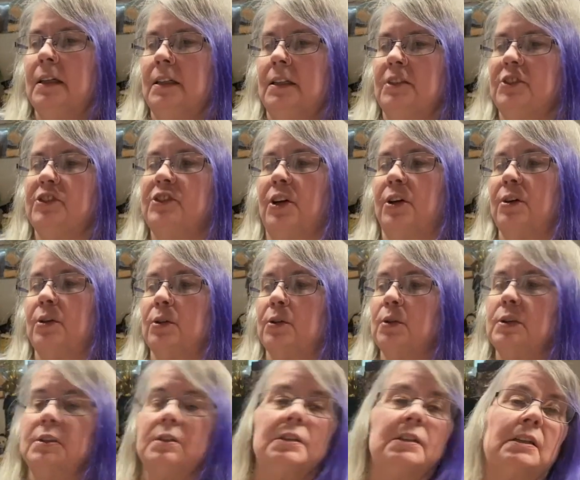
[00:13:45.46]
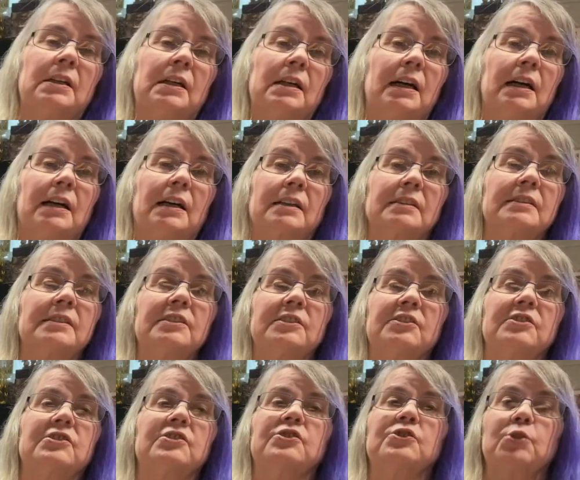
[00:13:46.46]
So
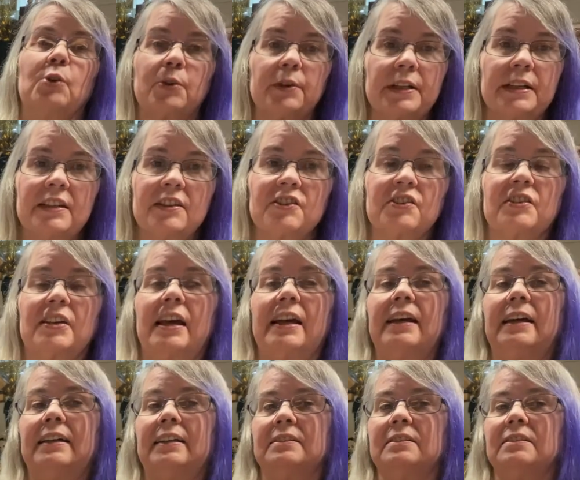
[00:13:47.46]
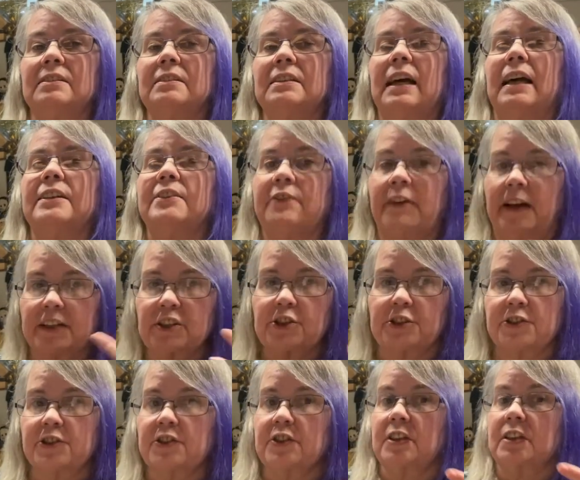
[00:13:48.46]
the stories and
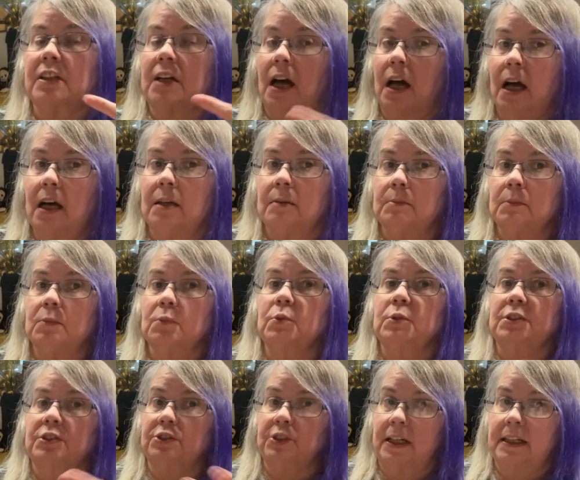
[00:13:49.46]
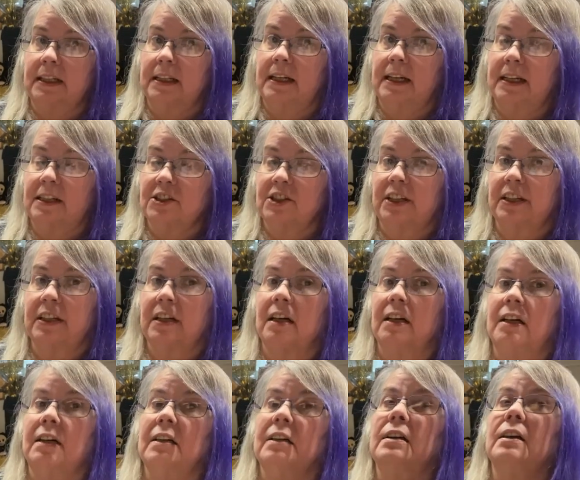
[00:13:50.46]
adventures that come with a dragon hatching
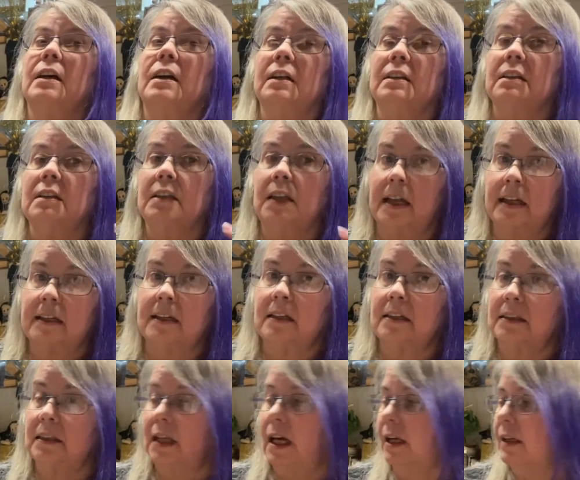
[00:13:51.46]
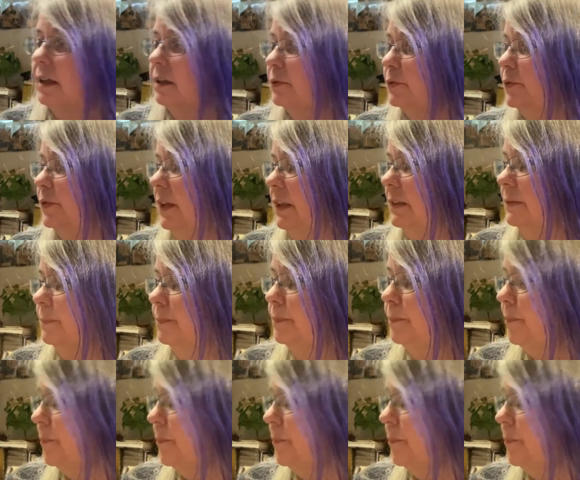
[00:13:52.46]
are a lot of fun.